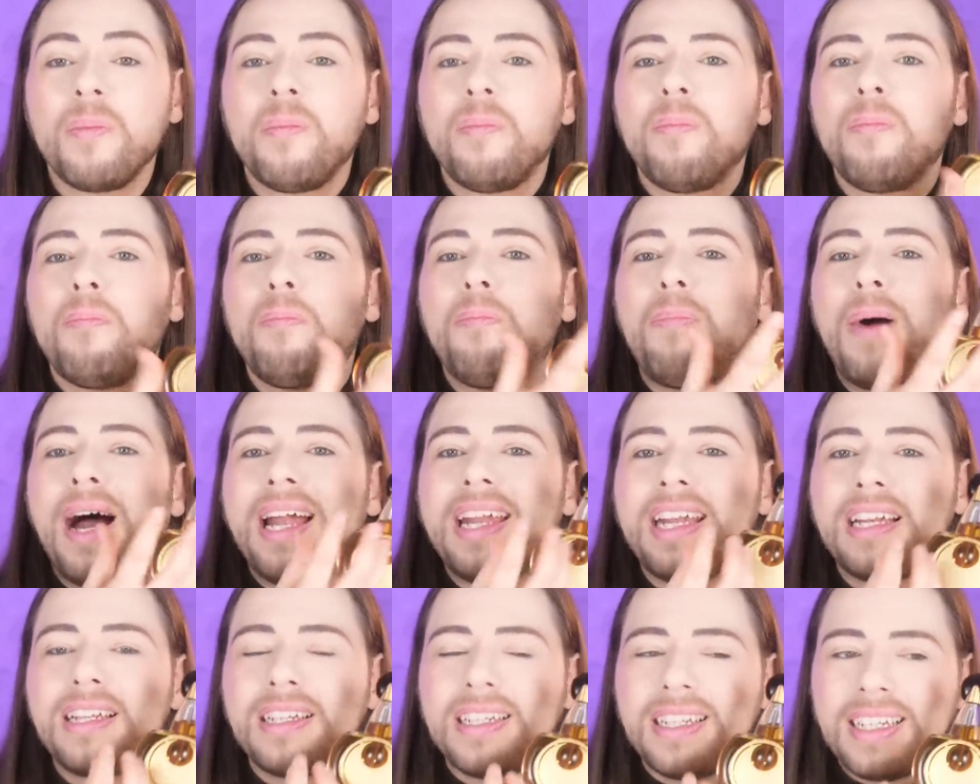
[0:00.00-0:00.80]
but
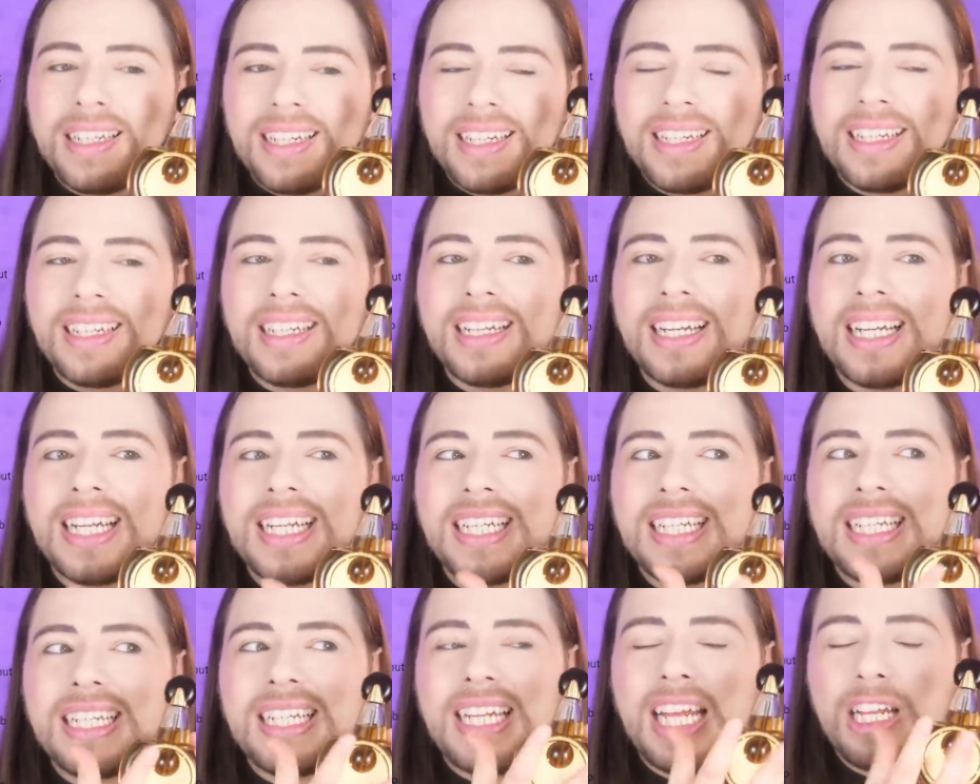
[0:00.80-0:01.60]
it
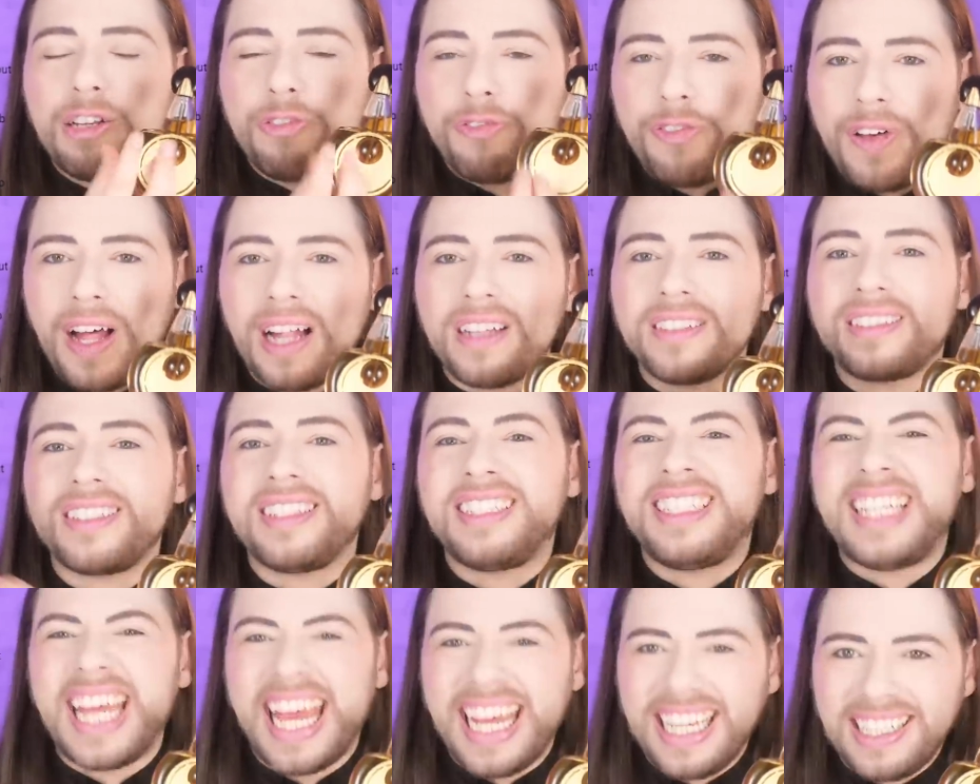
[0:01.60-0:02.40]
it
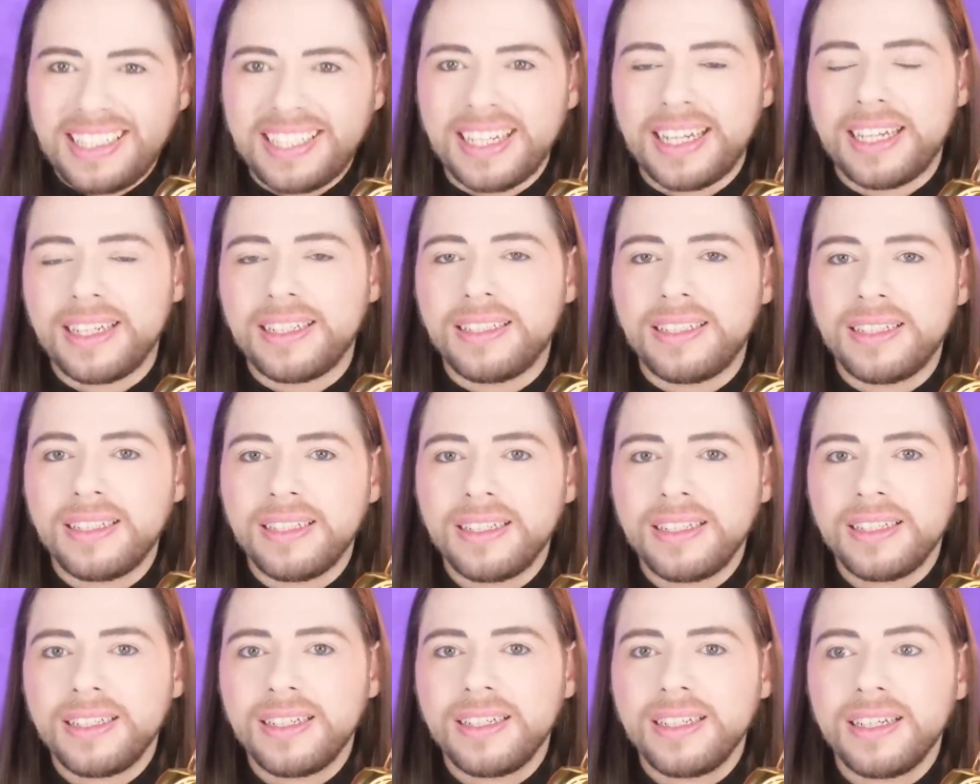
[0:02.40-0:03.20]
felt dated
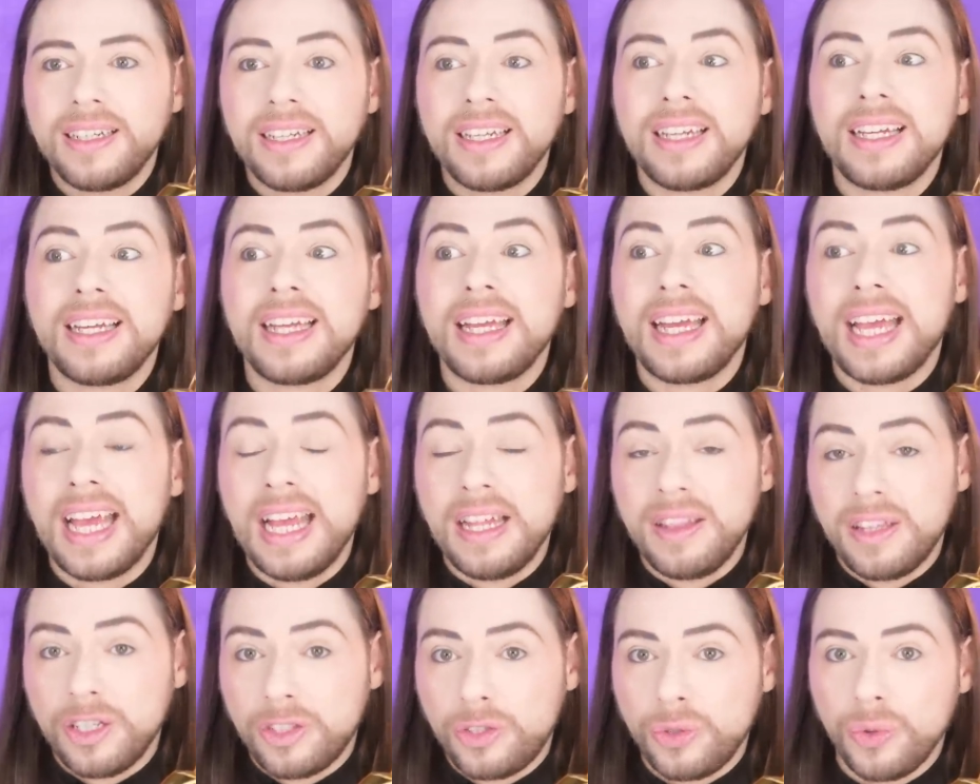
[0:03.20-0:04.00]

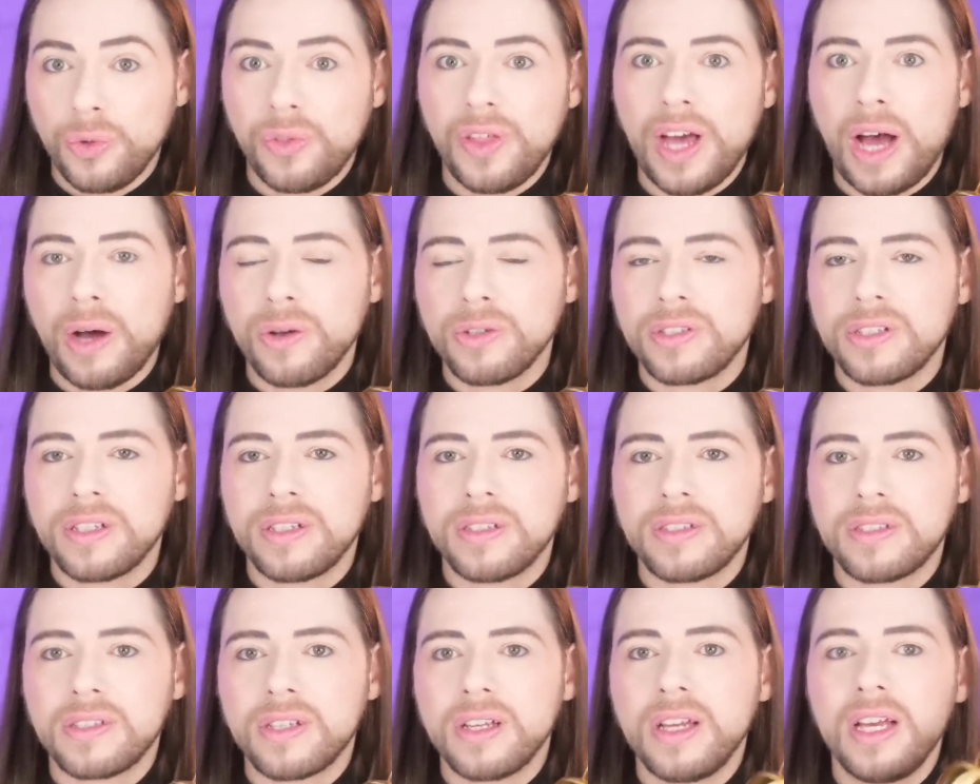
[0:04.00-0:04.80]
in the two
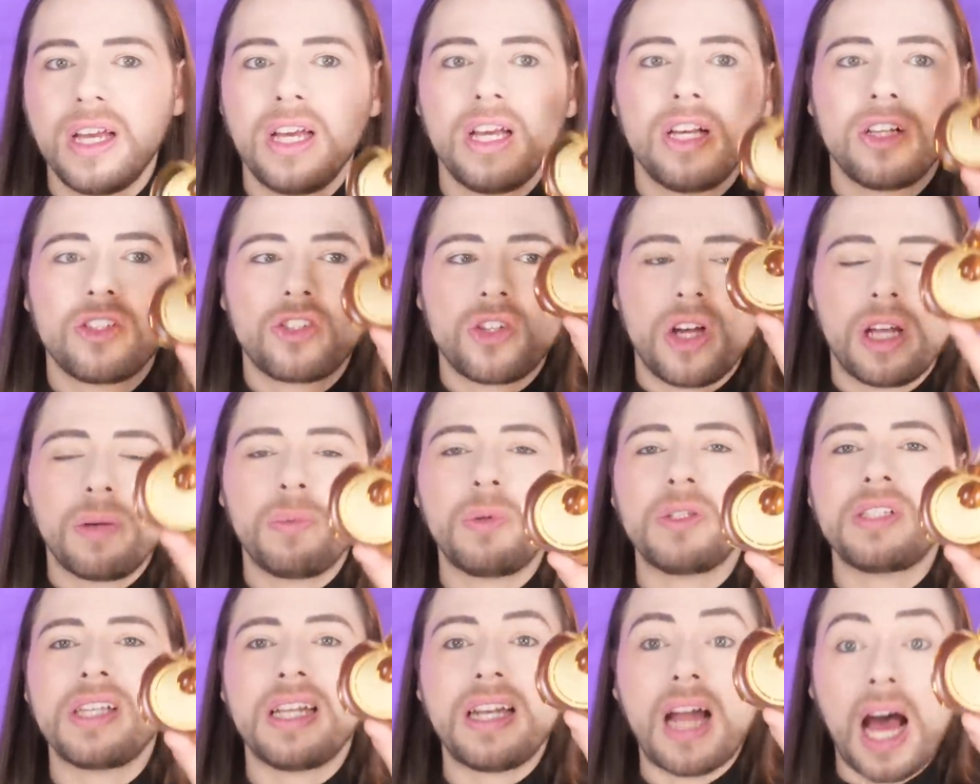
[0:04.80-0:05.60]
thousands. So it
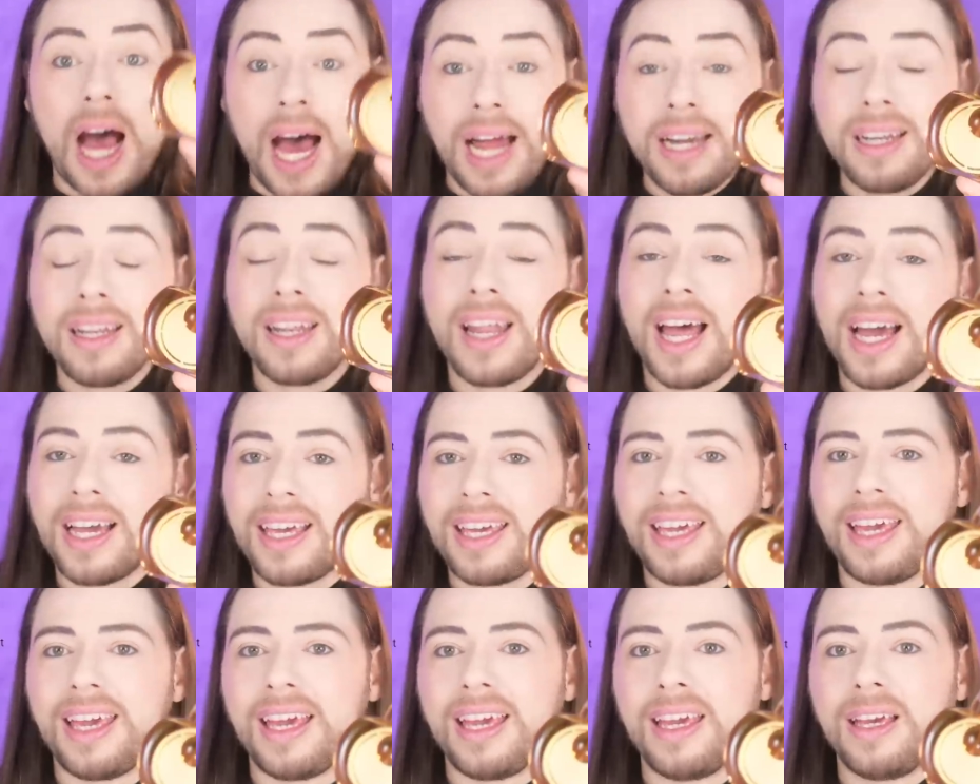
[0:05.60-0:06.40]
was an
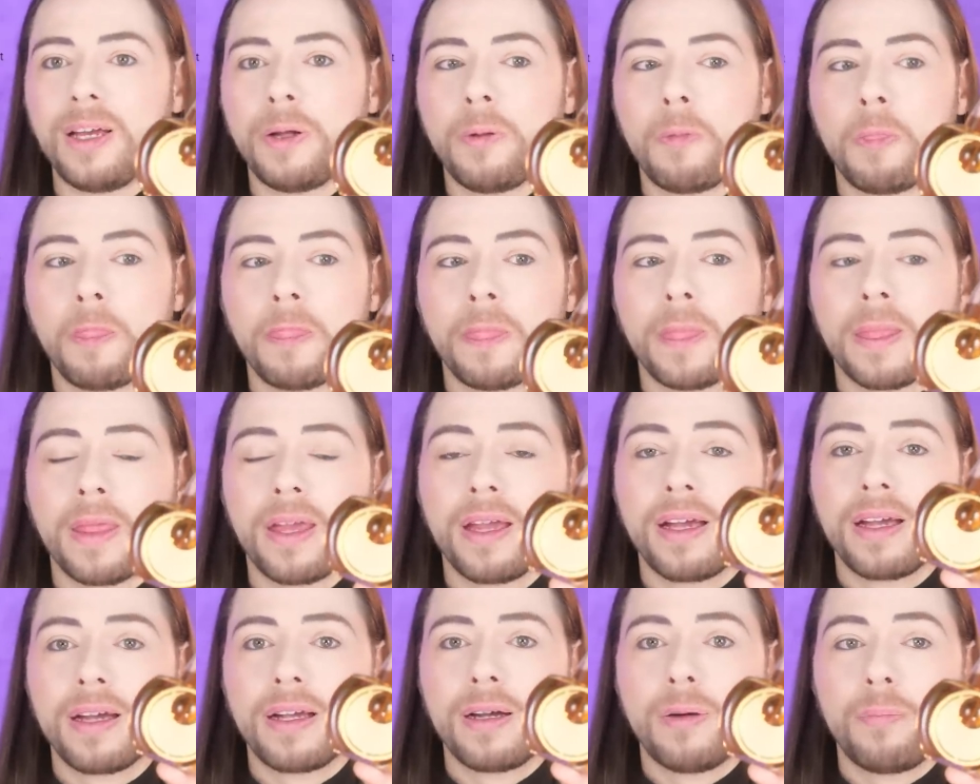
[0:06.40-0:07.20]
unlucky
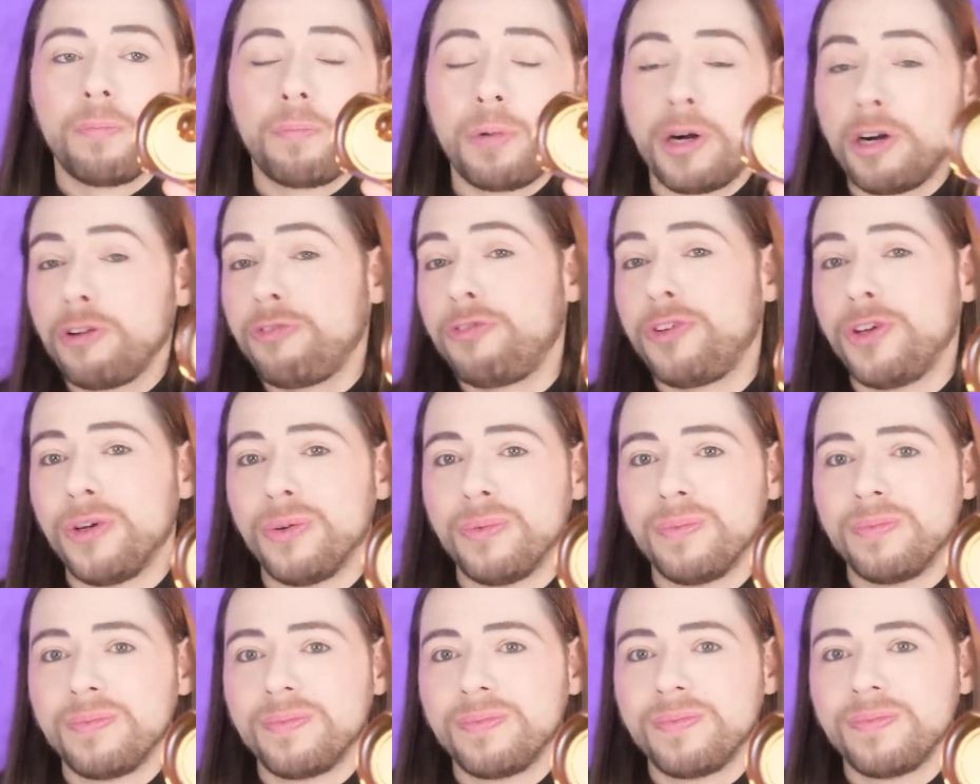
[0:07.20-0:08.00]

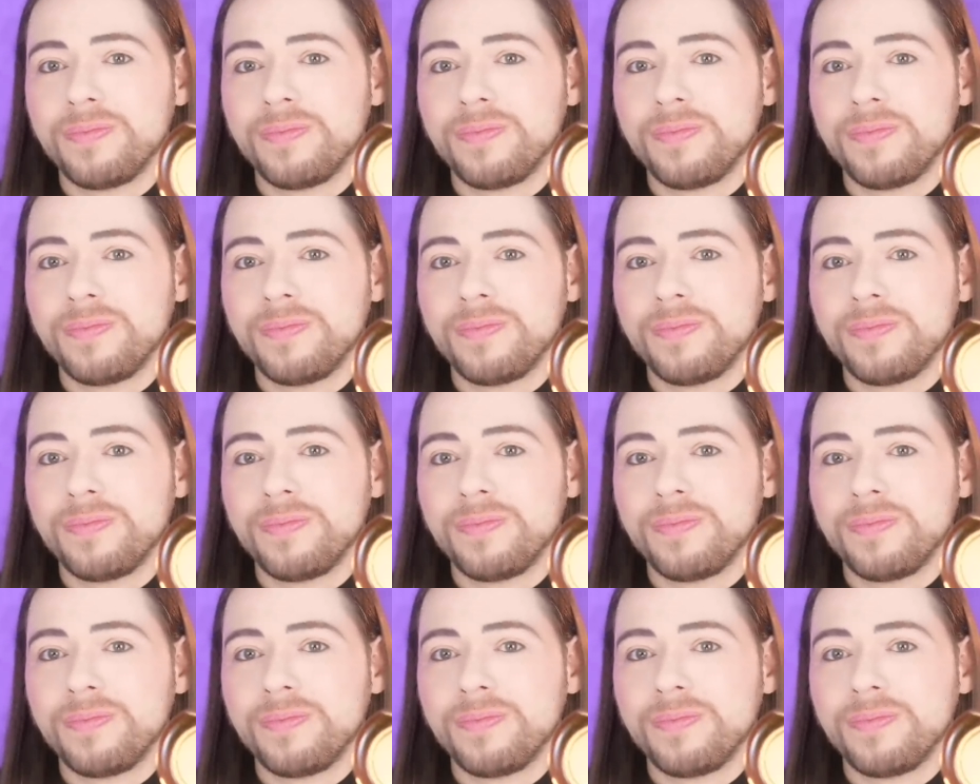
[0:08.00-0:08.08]
perfume.